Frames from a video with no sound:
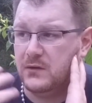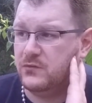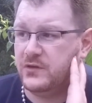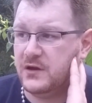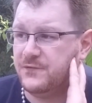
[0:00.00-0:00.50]
It
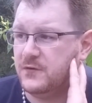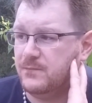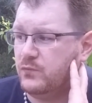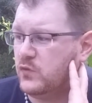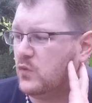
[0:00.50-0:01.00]
was there for
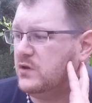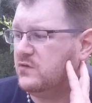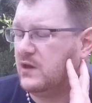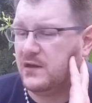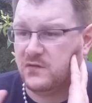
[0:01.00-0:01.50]
20
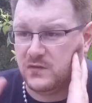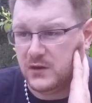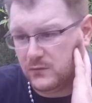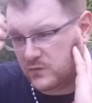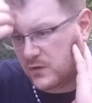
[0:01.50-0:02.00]
seconds and
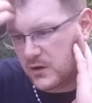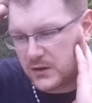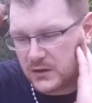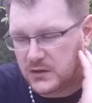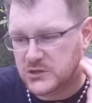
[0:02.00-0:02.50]
then it was
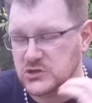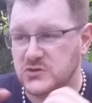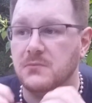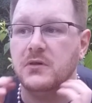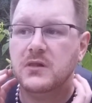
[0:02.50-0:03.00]
gone, and it's
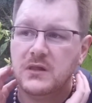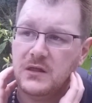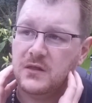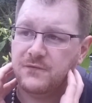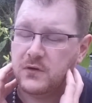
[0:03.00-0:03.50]
just
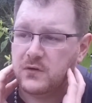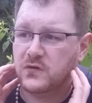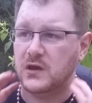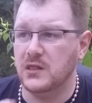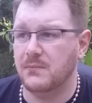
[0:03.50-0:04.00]
completely
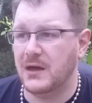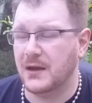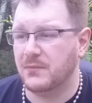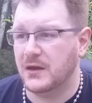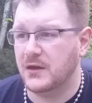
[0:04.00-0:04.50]
focusing in the
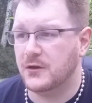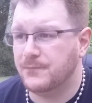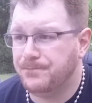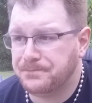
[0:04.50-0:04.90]
back here.